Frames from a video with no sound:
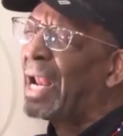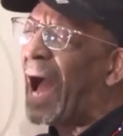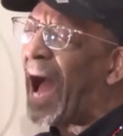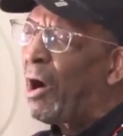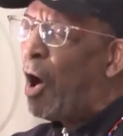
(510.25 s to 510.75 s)

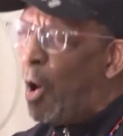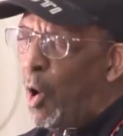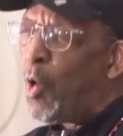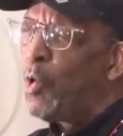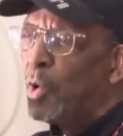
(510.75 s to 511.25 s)
our
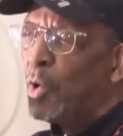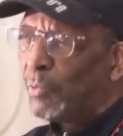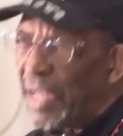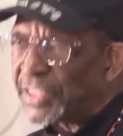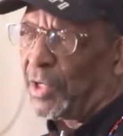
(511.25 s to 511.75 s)
own
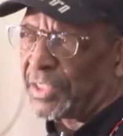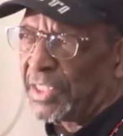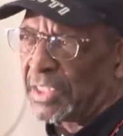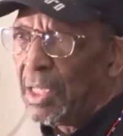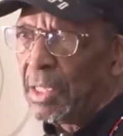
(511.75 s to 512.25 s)
resources